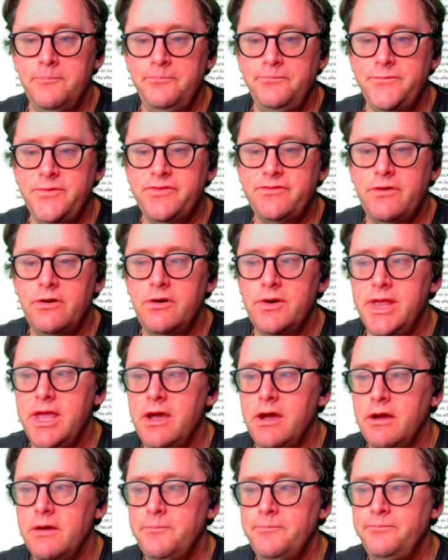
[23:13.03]
So
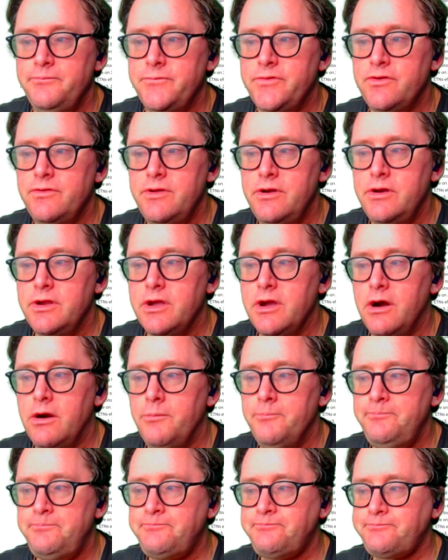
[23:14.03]
there you
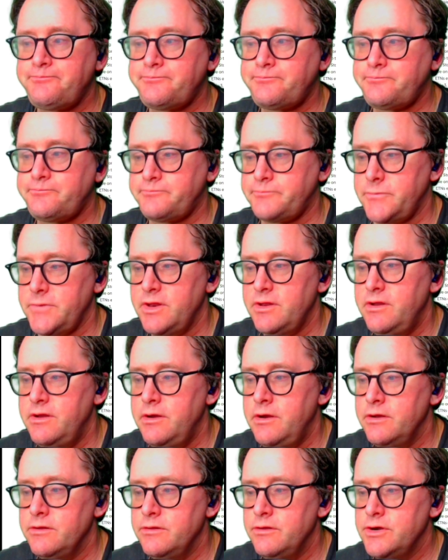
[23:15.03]
go.
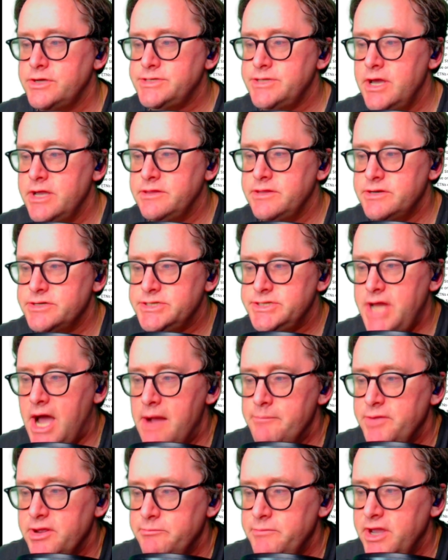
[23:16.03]
It looks like they're
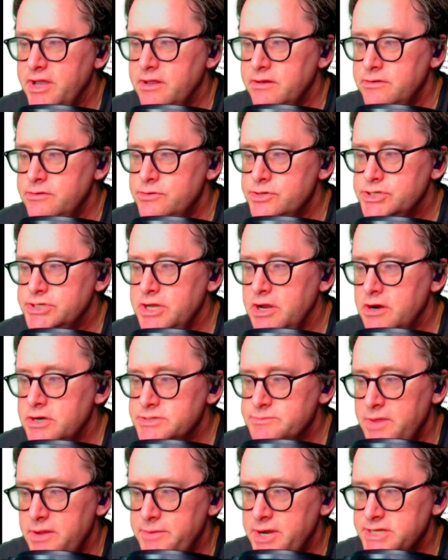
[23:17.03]
stopping making new
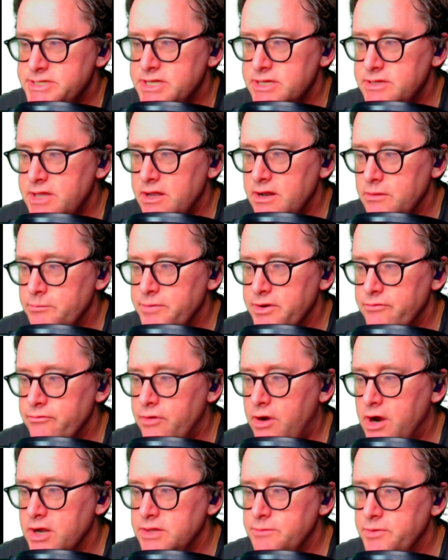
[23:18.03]
shares. Maybe I said that a bit
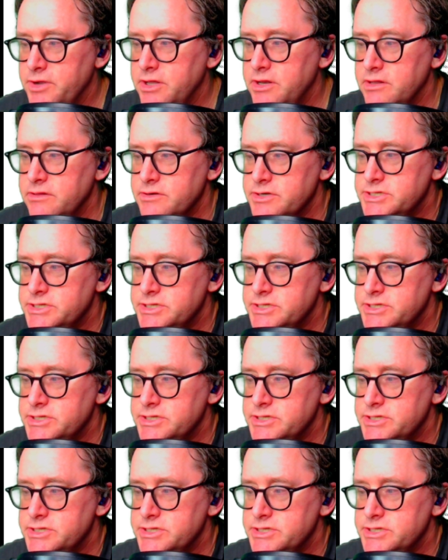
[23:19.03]
wrong at the beginning.